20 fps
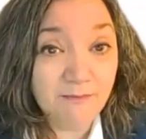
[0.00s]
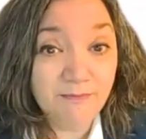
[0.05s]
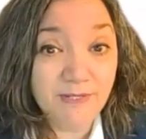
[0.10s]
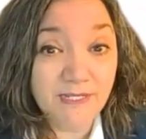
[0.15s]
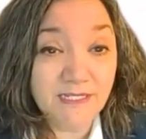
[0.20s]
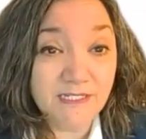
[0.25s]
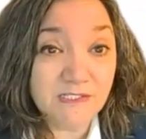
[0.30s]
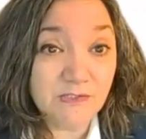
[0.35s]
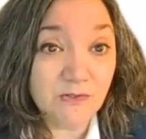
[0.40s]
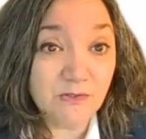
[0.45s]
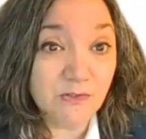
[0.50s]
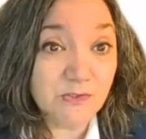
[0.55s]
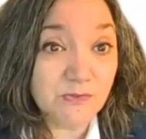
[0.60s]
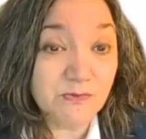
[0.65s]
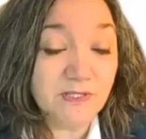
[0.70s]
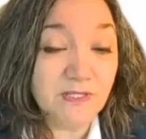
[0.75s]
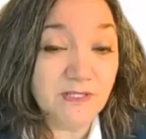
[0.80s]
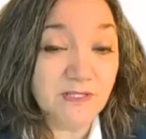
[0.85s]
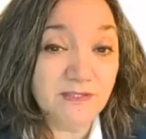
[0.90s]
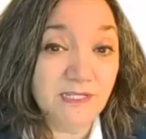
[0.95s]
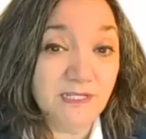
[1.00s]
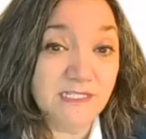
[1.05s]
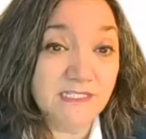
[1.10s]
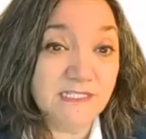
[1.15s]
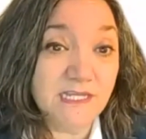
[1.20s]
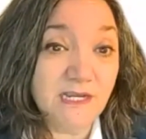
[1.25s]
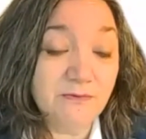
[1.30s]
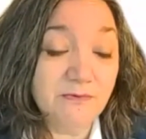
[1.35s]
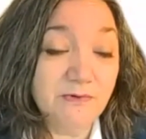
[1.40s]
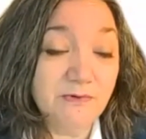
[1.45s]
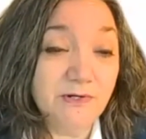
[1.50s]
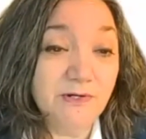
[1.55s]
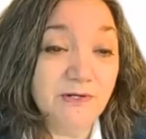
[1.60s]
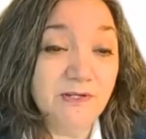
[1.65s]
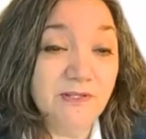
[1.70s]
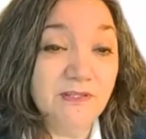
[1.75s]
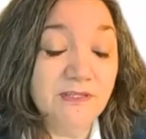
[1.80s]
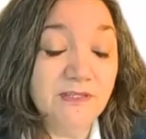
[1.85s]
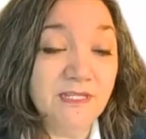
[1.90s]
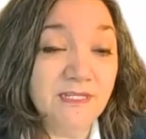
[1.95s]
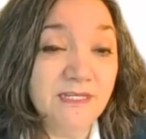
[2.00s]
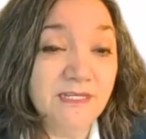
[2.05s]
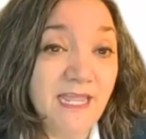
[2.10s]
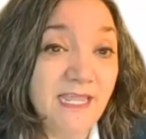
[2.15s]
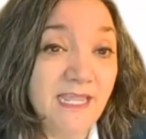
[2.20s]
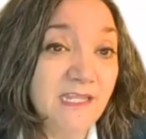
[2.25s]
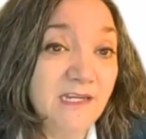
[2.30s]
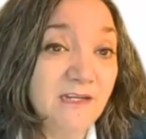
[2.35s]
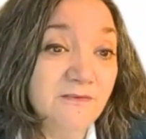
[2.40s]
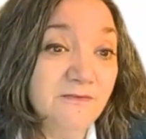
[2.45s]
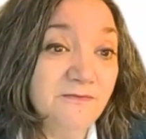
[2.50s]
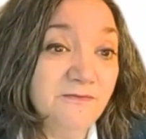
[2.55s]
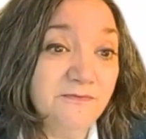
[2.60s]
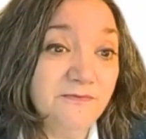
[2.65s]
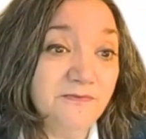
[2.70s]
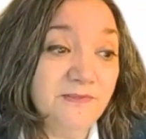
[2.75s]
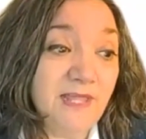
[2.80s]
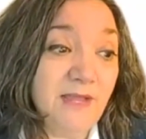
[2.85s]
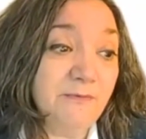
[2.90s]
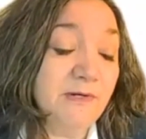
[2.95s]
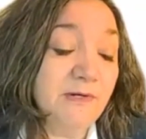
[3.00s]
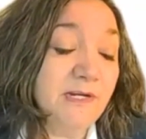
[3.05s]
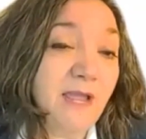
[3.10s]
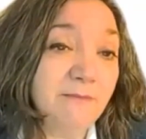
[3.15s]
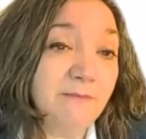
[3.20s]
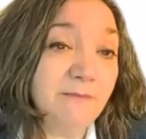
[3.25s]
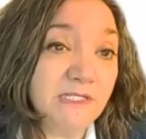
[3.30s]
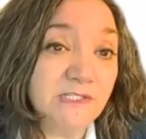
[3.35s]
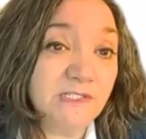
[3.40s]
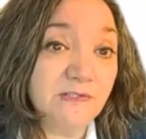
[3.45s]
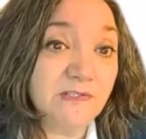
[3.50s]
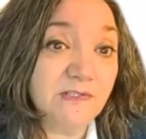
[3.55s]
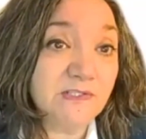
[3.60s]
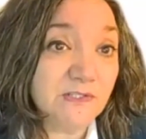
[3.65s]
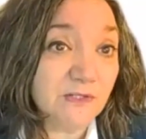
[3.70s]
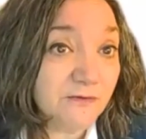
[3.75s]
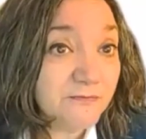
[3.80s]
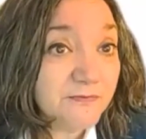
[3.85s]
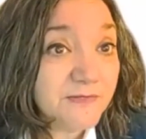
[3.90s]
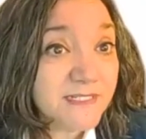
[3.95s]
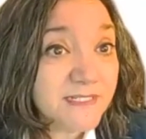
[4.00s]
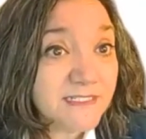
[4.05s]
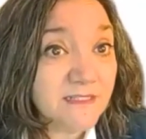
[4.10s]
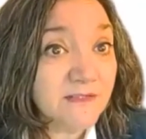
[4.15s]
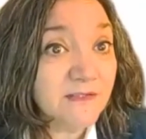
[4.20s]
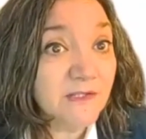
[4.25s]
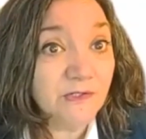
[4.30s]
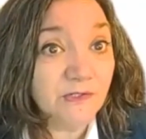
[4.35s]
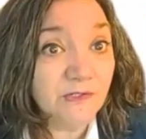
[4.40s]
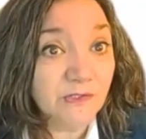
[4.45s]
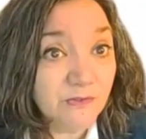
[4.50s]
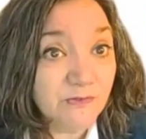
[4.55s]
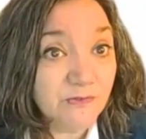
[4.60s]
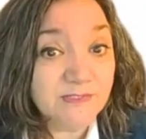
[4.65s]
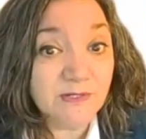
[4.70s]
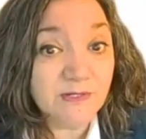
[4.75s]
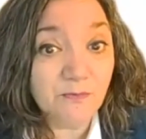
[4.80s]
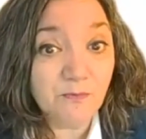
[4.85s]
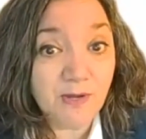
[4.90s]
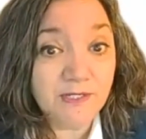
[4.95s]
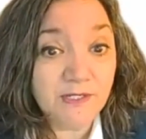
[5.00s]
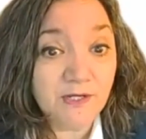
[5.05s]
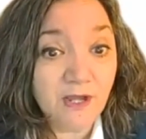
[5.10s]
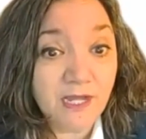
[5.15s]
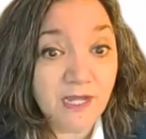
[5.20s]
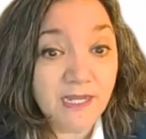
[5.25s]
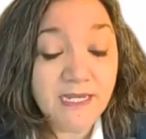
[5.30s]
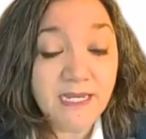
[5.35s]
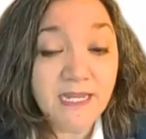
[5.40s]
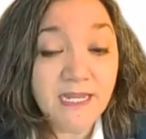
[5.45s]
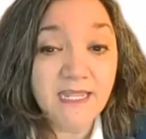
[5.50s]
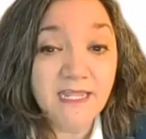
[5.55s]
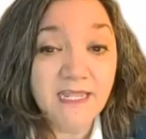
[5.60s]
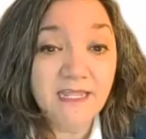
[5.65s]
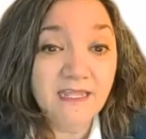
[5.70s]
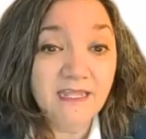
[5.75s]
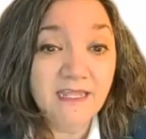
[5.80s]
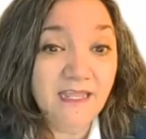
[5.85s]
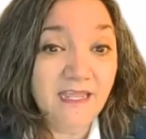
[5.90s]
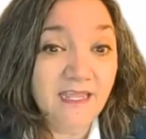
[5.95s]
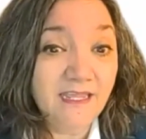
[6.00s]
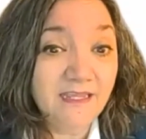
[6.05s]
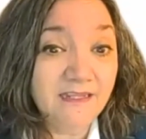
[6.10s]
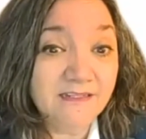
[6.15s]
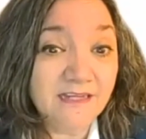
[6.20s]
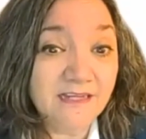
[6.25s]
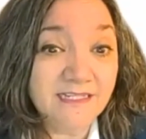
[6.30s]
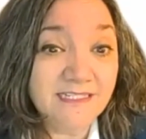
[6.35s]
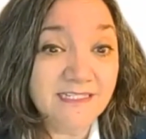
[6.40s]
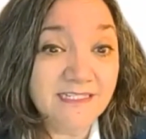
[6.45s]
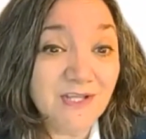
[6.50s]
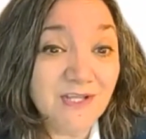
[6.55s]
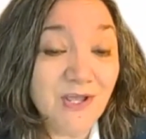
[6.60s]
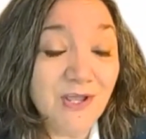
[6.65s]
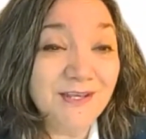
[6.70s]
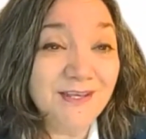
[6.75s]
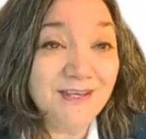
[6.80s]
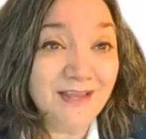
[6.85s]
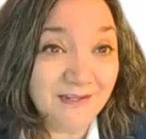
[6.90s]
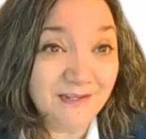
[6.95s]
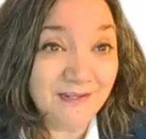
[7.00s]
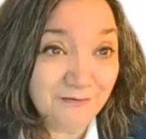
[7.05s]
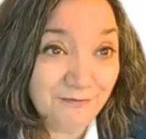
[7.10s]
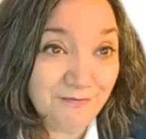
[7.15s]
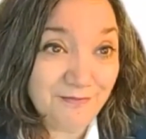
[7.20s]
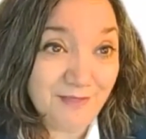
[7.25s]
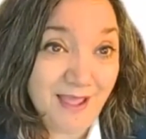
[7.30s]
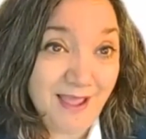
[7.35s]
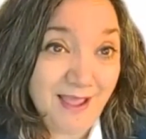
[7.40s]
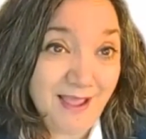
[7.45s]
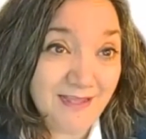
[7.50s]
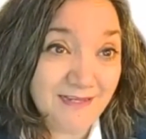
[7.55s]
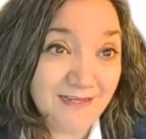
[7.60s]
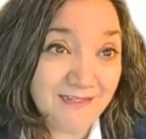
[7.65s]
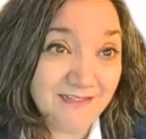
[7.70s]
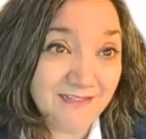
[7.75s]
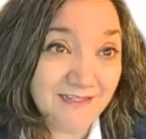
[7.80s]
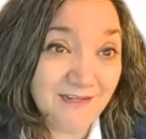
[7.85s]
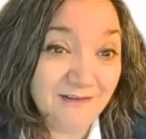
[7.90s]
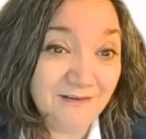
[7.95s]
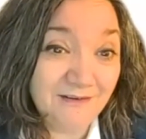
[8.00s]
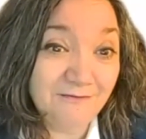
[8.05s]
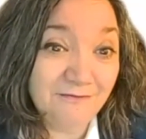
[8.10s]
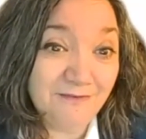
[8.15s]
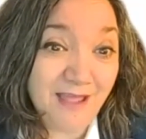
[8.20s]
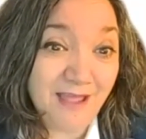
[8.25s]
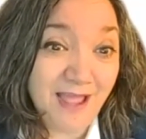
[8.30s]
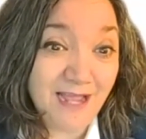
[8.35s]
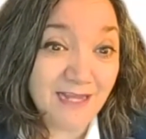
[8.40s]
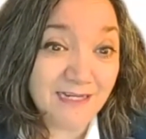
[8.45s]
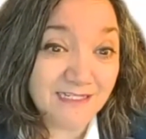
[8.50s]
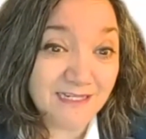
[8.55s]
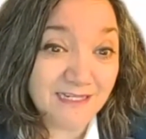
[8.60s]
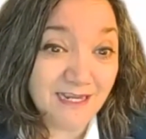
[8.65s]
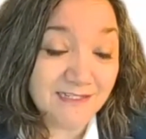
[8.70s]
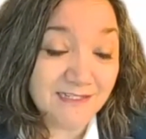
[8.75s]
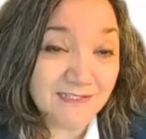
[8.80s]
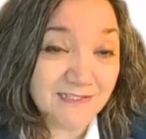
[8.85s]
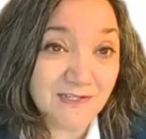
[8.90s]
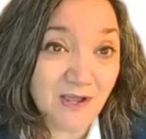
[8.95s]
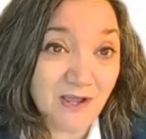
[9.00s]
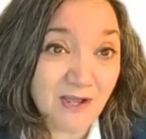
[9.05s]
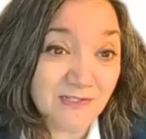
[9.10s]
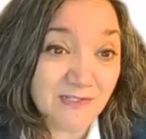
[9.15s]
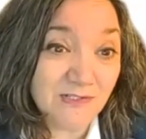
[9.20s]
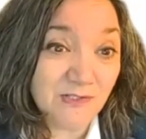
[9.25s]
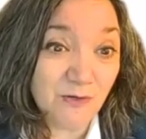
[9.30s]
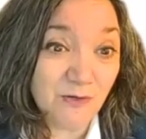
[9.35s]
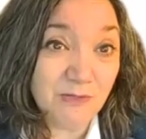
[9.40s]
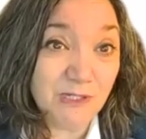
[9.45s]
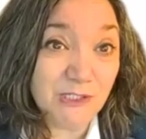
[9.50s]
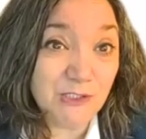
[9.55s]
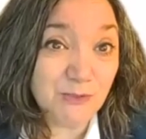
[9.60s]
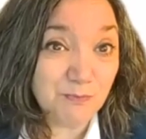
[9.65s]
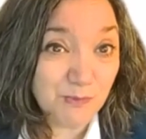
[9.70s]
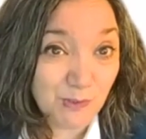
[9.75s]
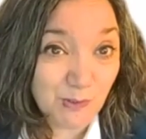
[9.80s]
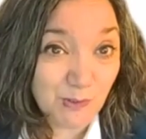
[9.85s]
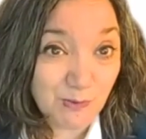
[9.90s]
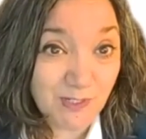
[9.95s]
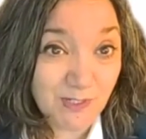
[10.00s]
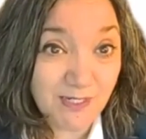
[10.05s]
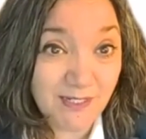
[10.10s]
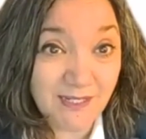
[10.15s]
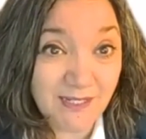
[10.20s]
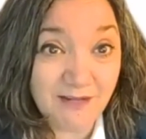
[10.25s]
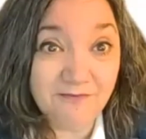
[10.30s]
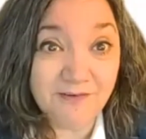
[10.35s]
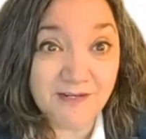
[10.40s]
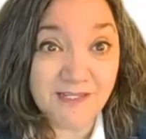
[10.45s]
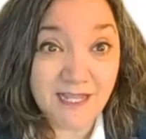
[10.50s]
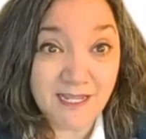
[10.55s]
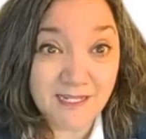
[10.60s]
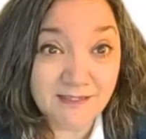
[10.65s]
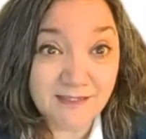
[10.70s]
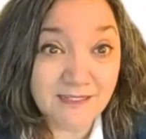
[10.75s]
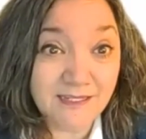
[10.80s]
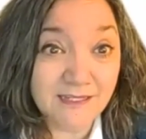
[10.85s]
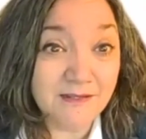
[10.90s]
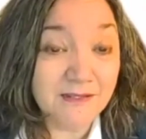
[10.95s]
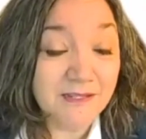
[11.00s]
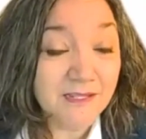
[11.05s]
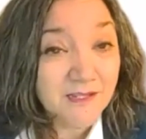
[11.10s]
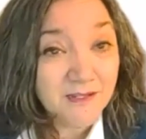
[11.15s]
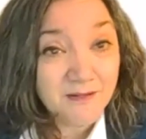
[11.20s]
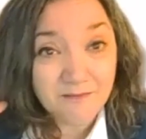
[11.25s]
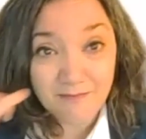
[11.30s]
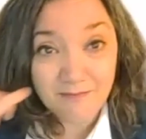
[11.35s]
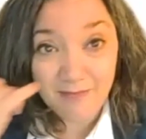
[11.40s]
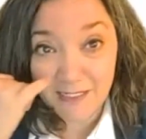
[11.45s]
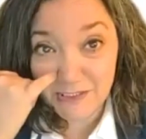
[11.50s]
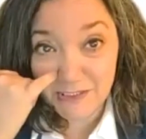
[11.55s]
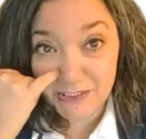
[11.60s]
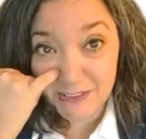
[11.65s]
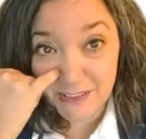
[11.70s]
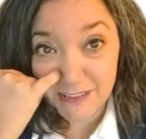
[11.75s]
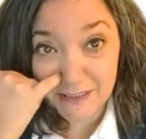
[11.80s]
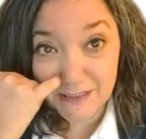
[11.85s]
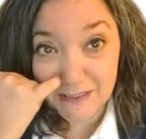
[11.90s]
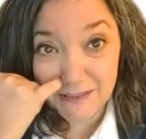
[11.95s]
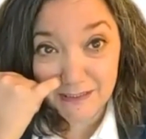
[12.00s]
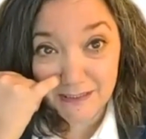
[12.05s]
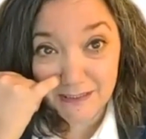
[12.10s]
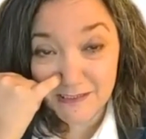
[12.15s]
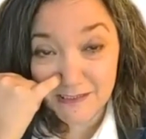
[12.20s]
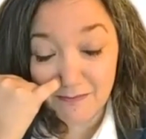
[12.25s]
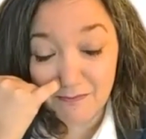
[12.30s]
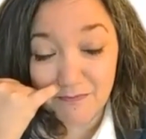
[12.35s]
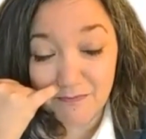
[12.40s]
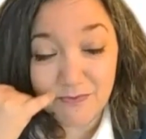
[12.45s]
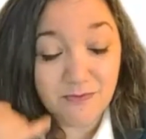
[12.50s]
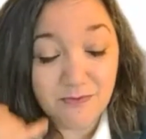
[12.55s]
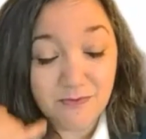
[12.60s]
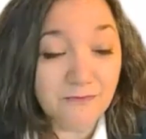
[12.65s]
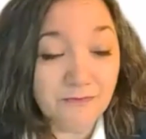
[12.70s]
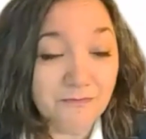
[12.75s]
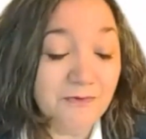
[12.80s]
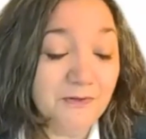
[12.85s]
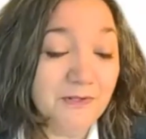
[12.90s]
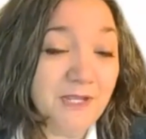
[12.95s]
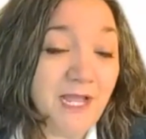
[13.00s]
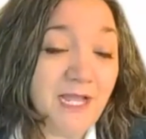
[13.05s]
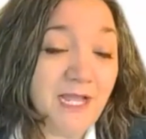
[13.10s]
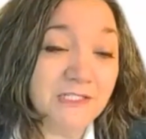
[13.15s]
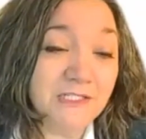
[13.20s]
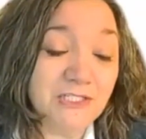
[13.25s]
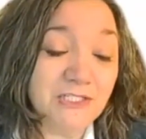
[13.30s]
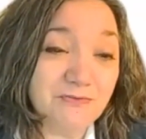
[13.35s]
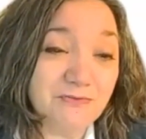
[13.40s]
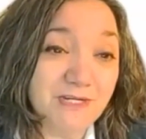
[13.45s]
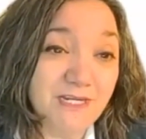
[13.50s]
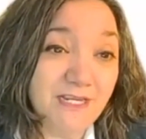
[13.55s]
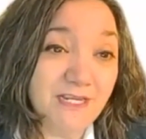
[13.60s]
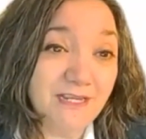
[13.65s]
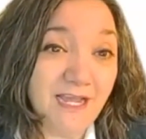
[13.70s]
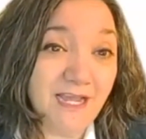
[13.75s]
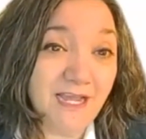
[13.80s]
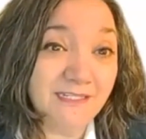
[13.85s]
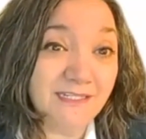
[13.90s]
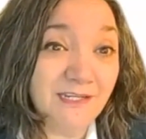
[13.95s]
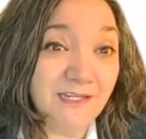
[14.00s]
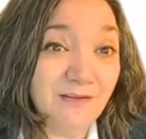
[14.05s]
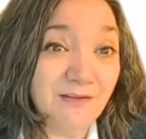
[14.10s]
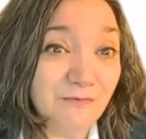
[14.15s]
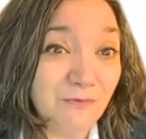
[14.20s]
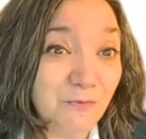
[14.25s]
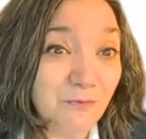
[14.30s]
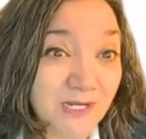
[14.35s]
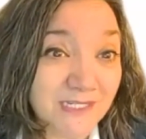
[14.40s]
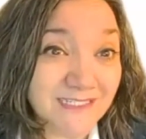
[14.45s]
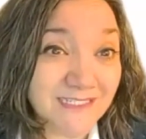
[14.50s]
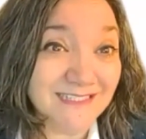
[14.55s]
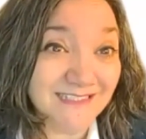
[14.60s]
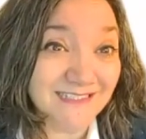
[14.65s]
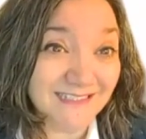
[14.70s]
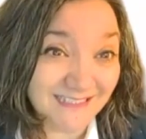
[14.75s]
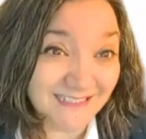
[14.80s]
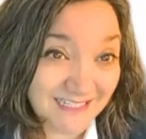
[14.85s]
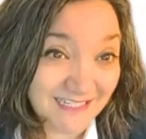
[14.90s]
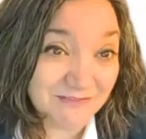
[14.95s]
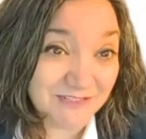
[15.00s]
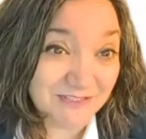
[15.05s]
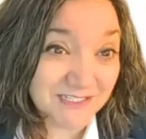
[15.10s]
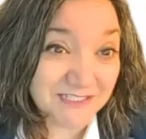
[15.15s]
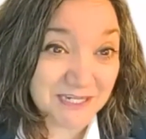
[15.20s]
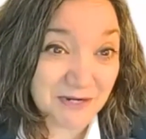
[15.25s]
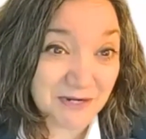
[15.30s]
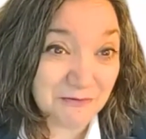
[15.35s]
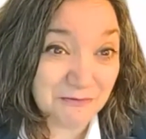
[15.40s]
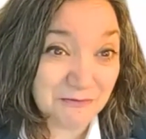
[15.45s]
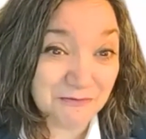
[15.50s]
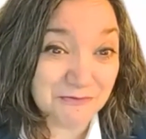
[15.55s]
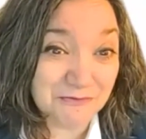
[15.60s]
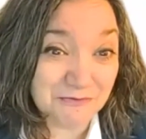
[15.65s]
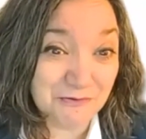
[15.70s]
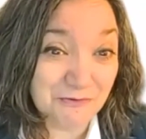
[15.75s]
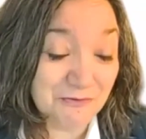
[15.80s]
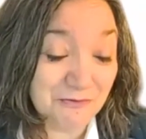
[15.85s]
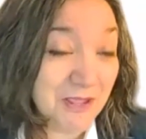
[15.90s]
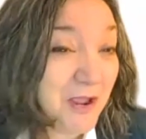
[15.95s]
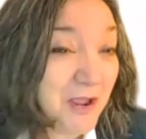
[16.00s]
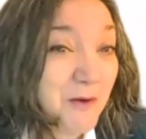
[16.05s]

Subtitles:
Because those were the things that were the negative that were coming to the surface in the news and whatnot. And I saw none of that. And in fact, I saw so much beauty. Like Fernanda mentioned, it's a beautiful country. I didn't even want to leave, to tell you the truth.